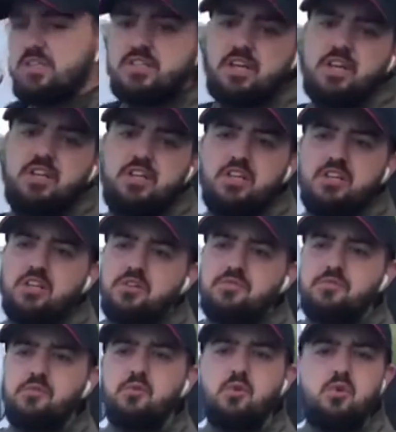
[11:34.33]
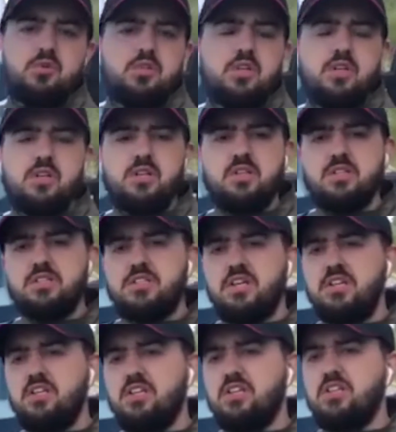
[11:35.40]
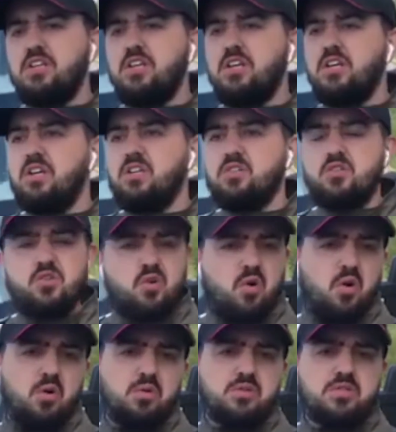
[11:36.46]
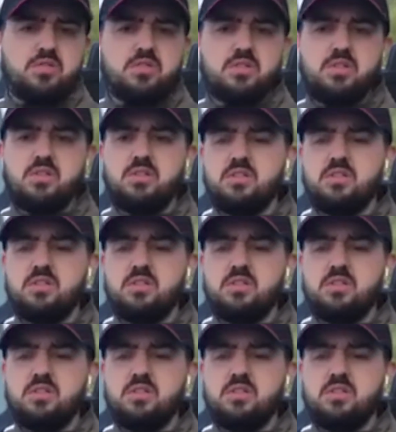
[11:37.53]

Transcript: they need the food, they need the uh, drones,